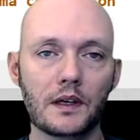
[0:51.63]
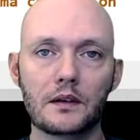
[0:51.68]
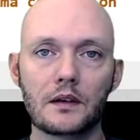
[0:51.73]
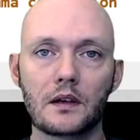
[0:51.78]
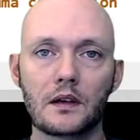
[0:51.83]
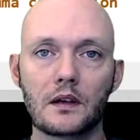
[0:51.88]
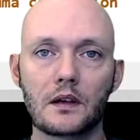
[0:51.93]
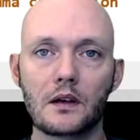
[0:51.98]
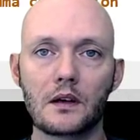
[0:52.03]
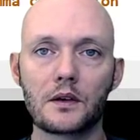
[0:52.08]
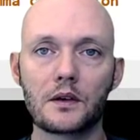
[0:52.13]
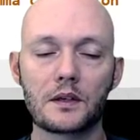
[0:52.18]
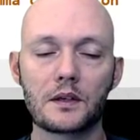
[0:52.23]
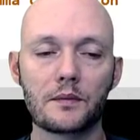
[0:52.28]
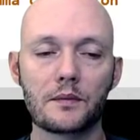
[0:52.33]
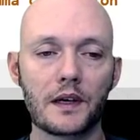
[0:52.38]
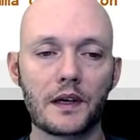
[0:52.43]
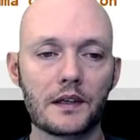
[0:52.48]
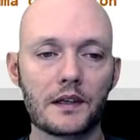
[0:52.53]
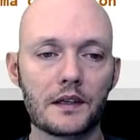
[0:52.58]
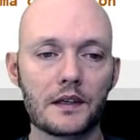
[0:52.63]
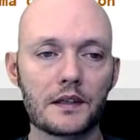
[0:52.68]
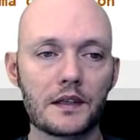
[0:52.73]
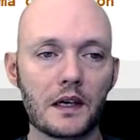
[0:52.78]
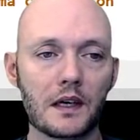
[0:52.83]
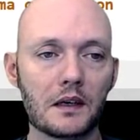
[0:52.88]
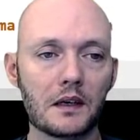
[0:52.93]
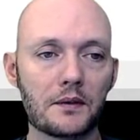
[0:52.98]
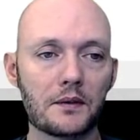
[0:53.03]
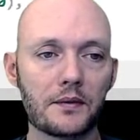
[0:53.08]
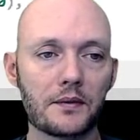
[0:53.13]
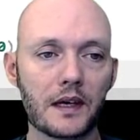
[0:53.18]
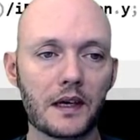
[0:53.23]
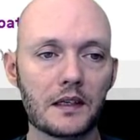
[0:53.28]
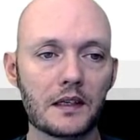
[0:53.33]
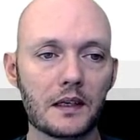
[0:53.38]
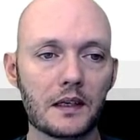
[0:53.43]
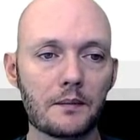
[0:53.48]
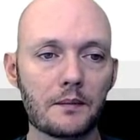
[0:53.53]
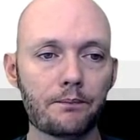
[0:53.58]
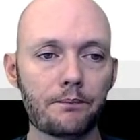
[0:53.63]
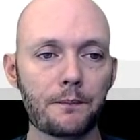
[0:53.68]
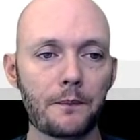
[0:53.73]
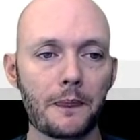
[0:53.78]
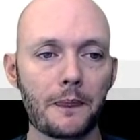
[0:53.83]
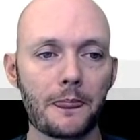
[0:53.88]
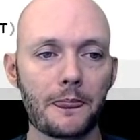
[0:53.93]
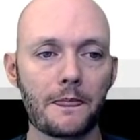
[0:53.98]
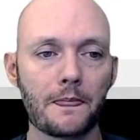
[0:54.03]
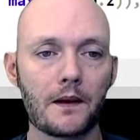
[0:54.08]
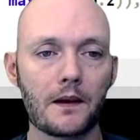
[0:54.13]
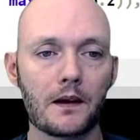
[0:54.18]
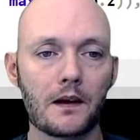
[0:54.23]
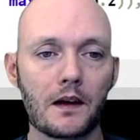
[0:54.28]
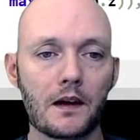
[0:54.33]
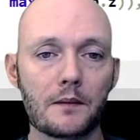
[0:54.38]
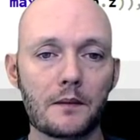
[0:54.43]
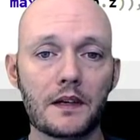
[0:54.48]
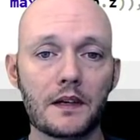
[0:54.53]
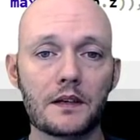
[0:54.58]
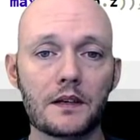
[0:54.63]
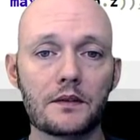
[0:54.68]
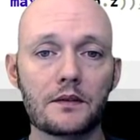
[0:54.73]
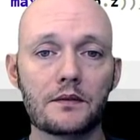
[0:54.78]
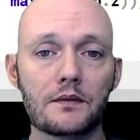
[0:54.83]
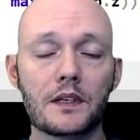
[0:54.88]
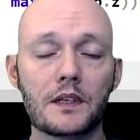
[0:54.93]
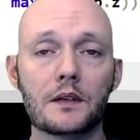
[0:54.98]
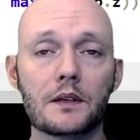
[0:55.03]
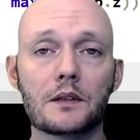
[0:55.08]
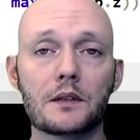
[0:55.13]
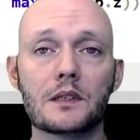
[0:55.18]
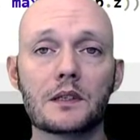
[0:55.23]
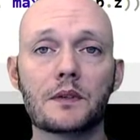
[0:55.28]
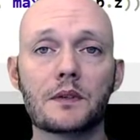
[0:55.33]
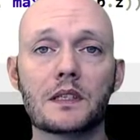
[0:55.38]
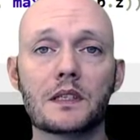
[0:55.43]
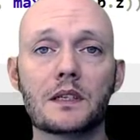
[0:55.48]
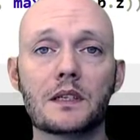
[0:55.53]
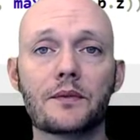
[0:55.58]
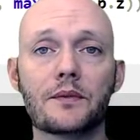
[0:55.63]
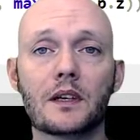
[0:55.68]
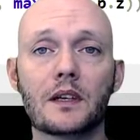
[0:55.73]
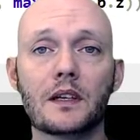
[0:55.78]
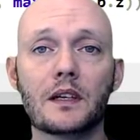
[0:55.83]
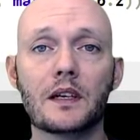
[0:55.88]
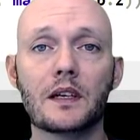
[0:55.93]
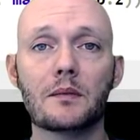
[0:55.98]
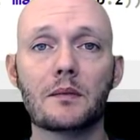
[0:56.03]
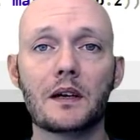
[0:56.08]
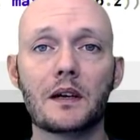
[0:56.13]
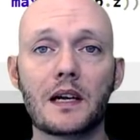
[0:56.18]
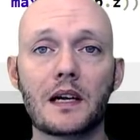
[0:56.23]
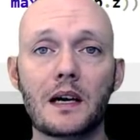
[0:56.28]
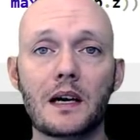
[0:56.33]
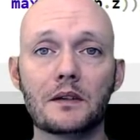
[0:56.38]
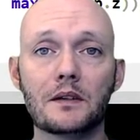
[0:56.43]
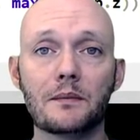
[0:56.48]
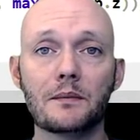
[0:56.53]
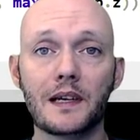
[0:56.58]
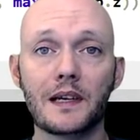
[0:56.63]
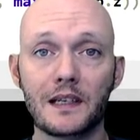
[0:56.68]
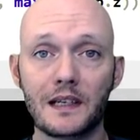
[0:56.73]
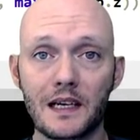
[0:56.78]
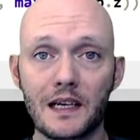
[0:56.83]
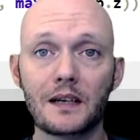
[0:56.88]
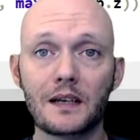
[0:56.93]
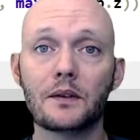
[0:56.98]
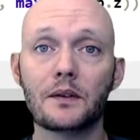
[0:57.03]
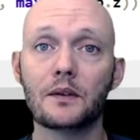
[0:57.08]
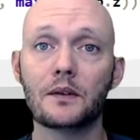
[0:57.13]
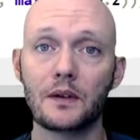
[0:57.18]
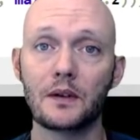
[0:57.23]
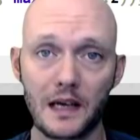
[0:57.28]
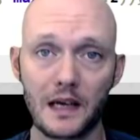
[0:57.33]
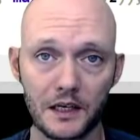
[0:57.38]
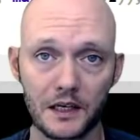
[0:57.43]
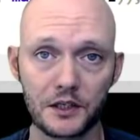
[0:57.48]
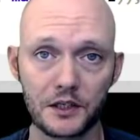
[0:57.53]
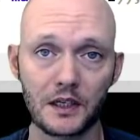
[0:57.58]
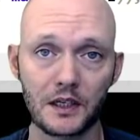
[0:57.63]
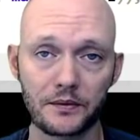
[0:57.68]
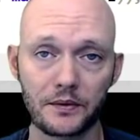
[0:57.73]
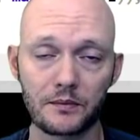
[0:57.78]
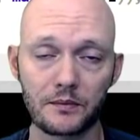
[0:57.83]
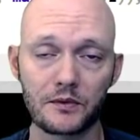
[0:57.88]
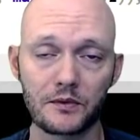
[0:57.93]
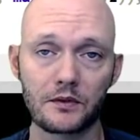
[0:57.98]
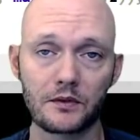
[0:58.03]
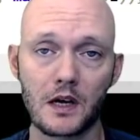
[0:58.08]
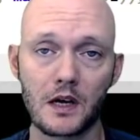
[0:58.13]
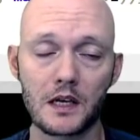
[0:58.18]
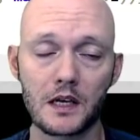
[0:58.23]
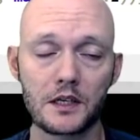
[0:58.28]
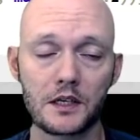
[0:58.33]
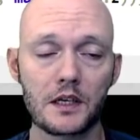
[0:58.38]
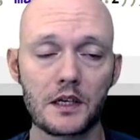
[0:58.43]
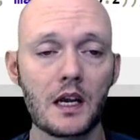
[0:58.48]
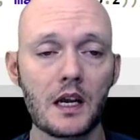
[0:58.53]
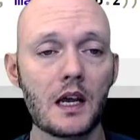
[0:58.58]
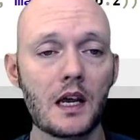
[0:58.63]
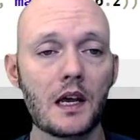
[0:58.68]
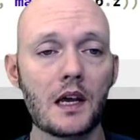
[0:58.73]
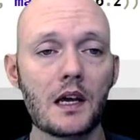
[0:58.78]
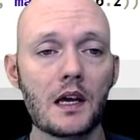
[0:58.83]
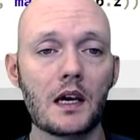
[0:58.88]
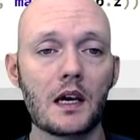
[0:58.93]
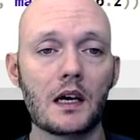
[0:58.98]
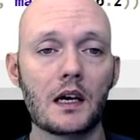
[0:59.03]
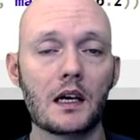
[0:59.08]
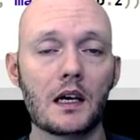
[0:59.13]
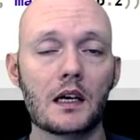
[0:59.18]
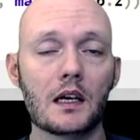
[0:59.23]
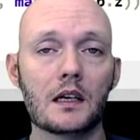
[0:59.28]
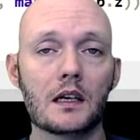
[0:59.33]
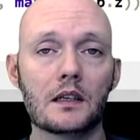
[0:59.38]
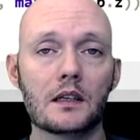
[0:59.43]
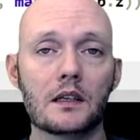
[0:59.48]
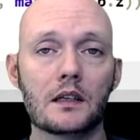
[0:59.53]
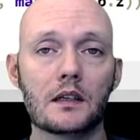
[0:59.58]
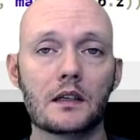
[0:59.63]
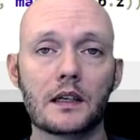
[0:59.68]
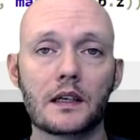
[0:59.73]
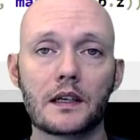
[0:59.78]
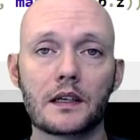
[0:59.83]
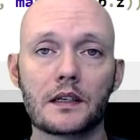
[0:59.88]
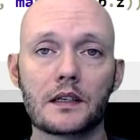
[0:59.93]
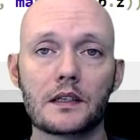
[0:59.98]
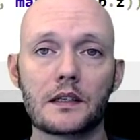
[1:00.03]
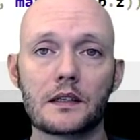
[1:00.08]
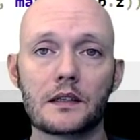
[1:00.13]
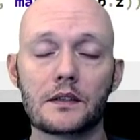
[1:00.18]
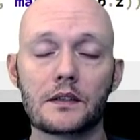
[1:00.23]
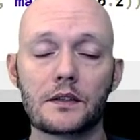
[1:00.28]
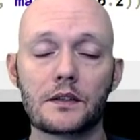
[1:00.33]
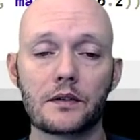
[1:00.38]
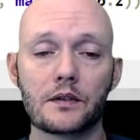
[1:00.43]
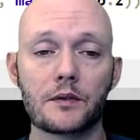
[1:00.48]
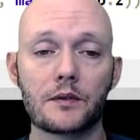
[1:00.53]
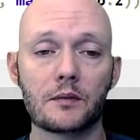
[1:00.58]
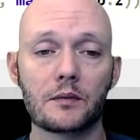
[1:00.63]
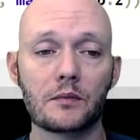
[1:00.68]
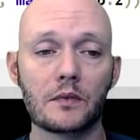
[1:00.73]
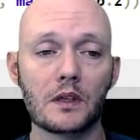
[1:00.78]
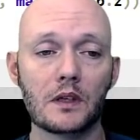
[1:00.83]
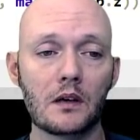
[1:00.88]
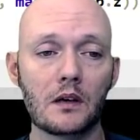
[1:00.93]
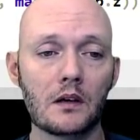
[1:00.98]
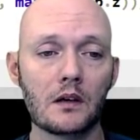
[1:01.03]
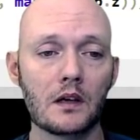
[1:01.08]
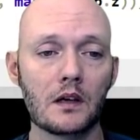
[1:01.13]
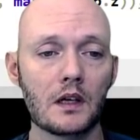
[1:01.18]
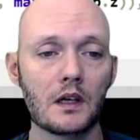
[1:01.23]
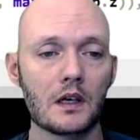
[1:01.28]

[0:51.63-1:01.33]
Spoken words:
are going to make the entire effect in. I made a video specifically about how to make that actually from scratch. The link is in the description below.